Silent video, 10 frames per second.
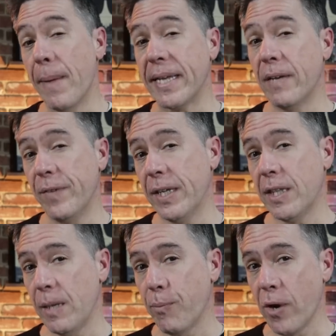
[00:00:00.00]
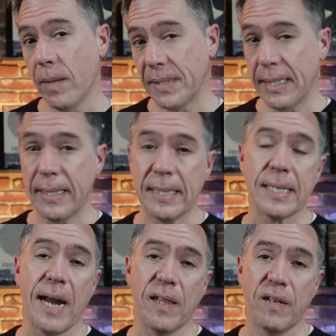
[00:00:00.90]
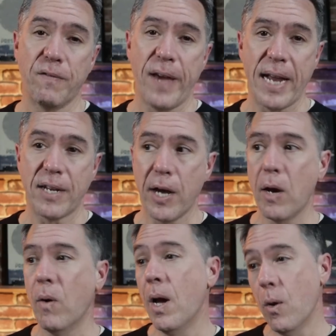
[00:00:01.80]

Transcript: and by giving it the prompt in the style of Van Gogh,